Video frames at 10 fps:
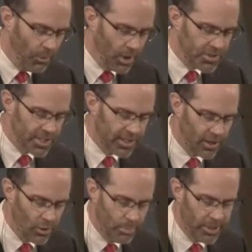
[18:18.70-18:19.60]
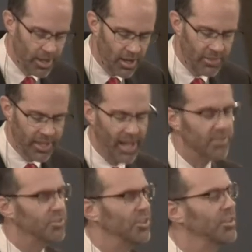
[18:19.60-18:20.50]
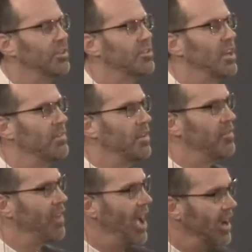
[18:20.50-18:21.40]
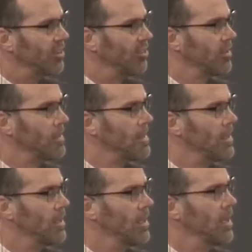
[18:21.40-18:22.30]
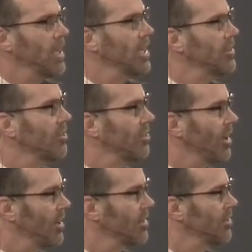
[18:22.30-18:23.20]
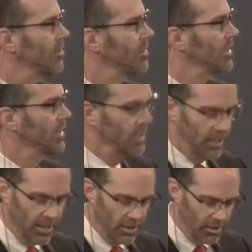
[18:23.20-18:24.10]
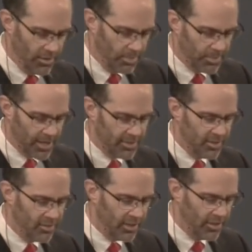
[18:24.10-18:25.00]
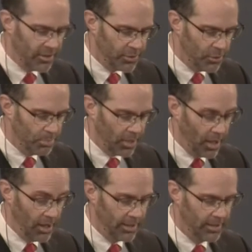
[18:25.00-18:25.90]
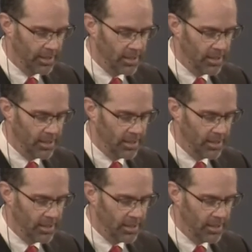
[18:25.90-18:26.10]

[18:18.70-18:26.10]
I want you to go beyond the externals of the facts and the songs and all the presents and the hoopla,